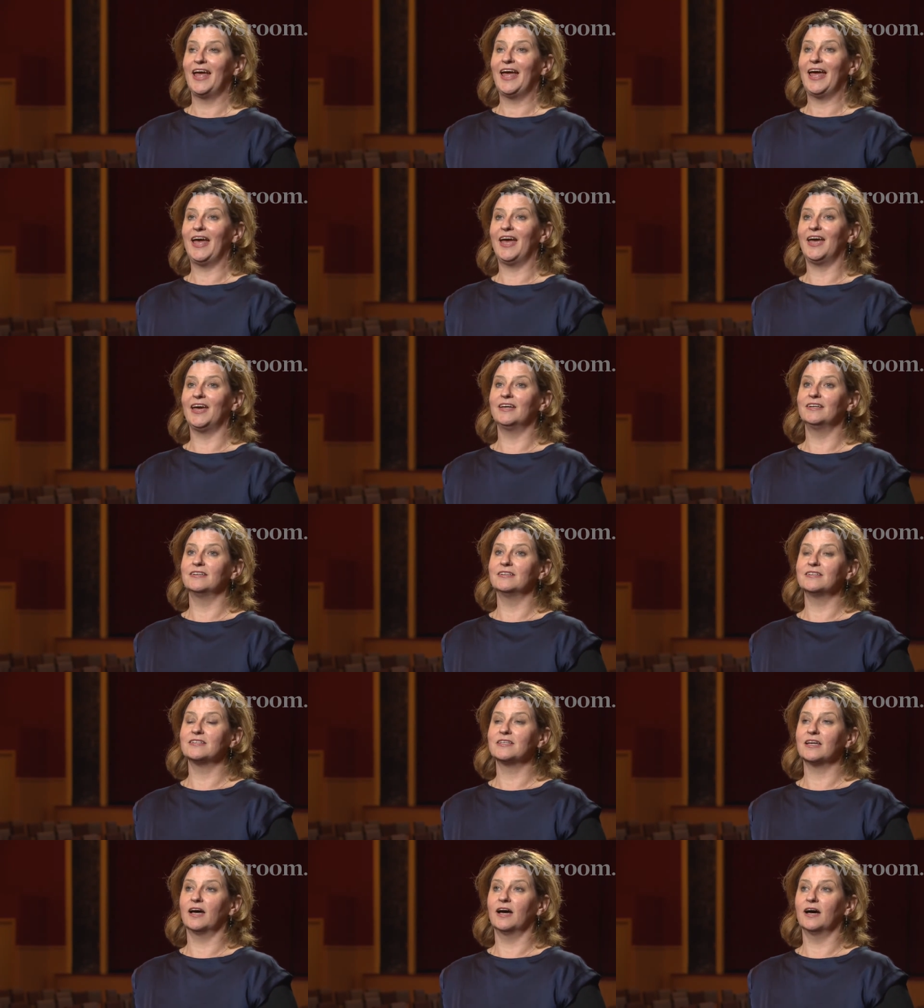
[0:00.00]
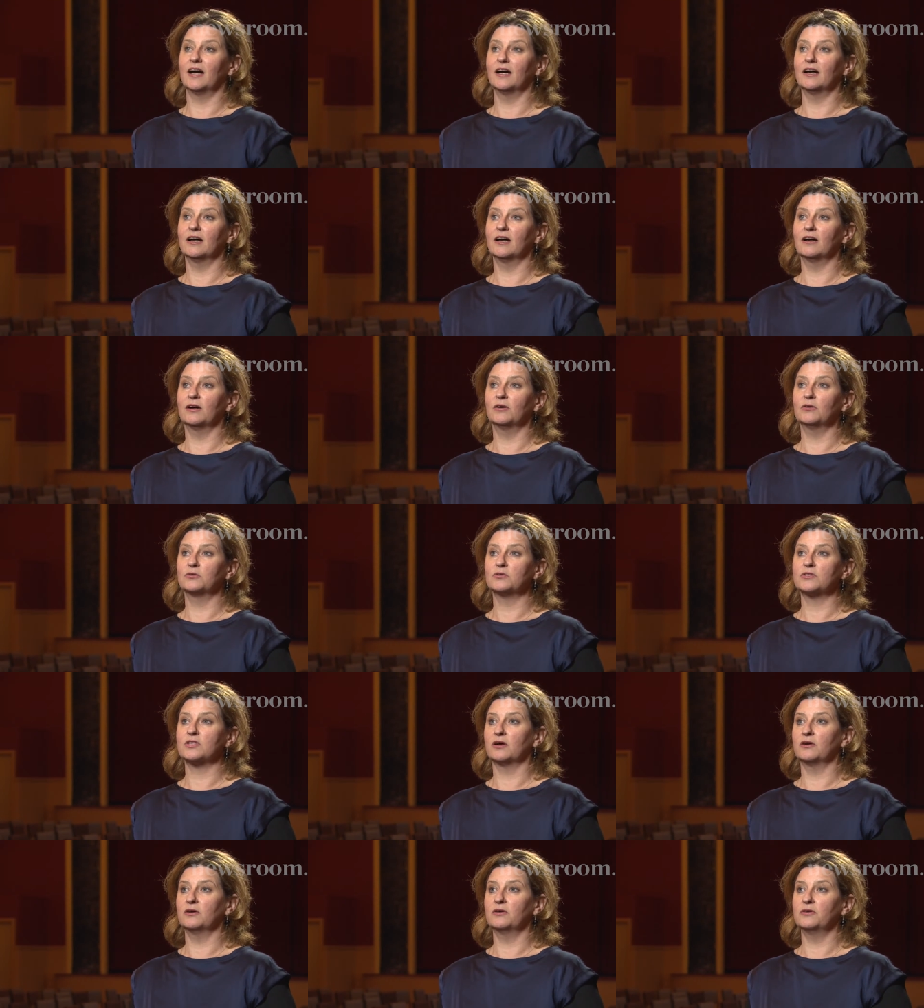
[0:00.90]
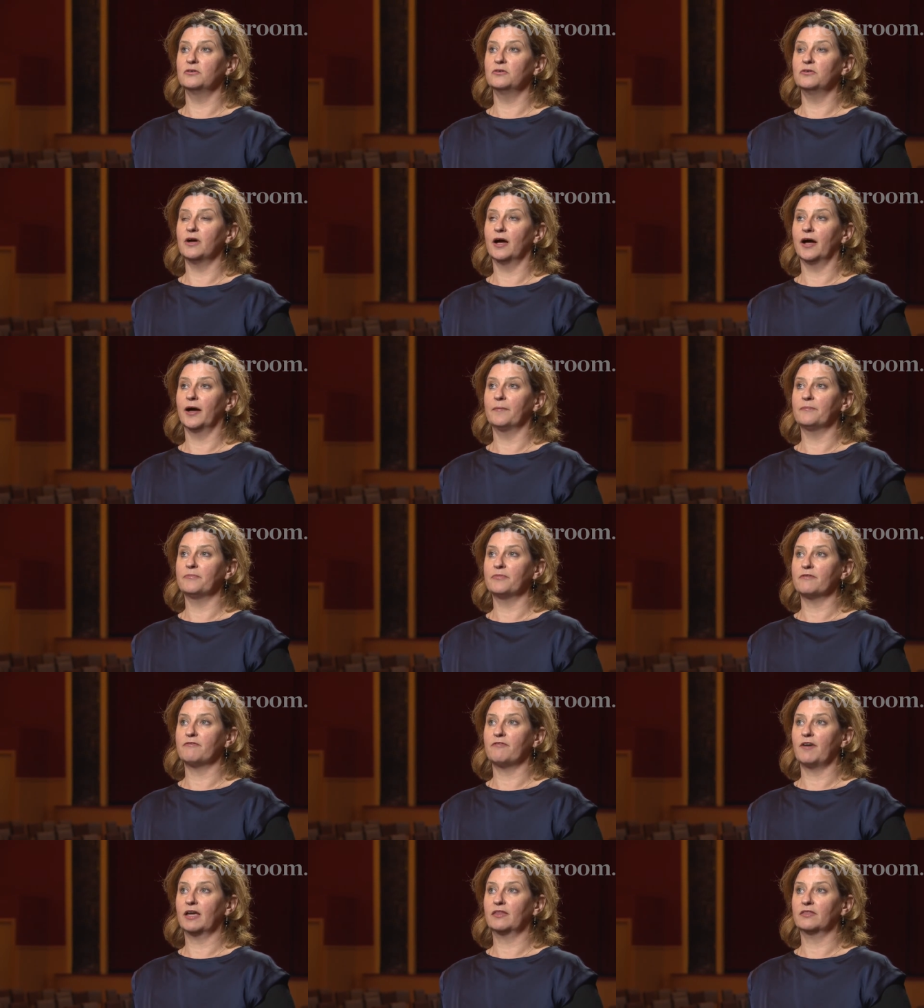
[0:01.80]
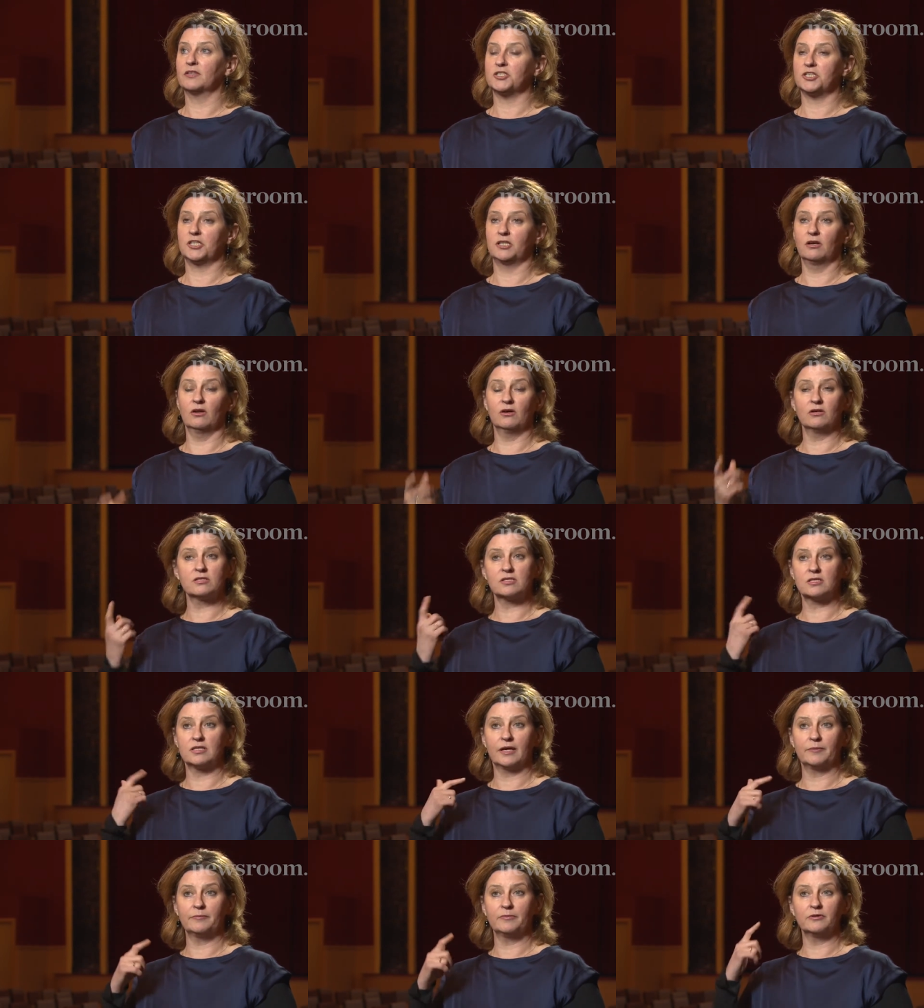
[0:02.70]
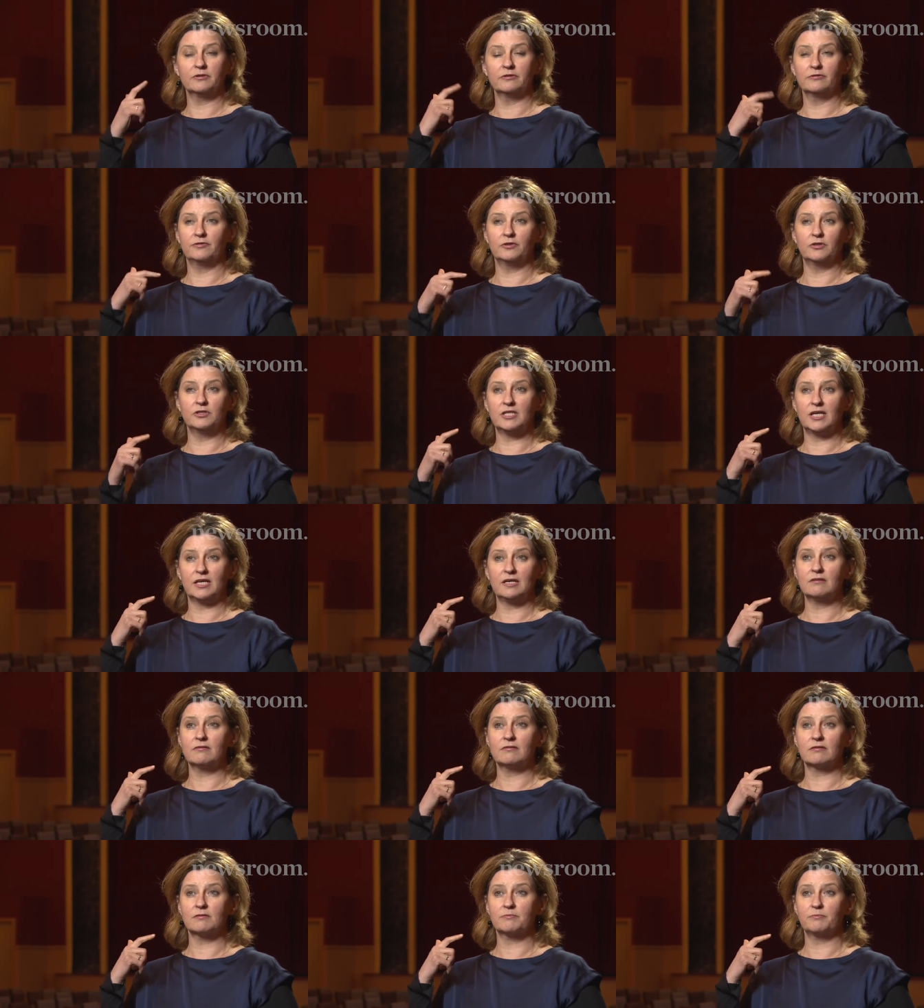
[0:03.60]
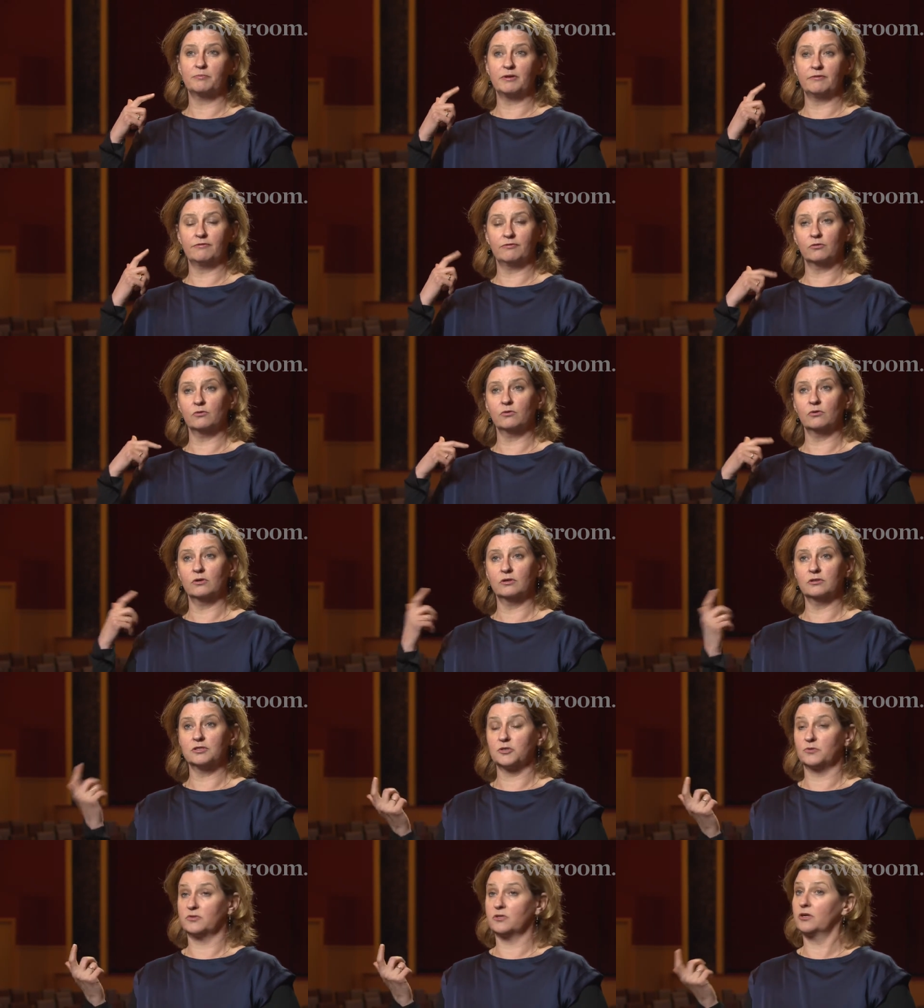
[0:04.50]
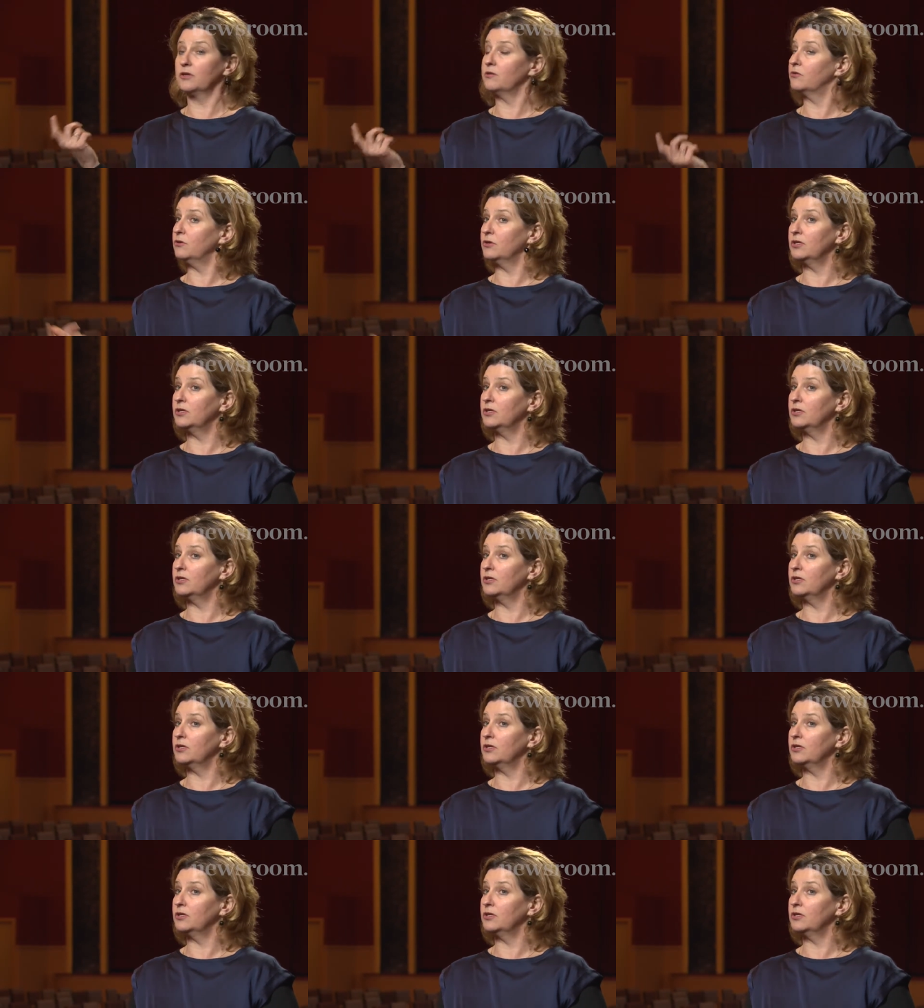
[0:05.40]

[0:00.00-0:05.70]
and uh, also um, the fact that she'd lost a number of her teeth before she was only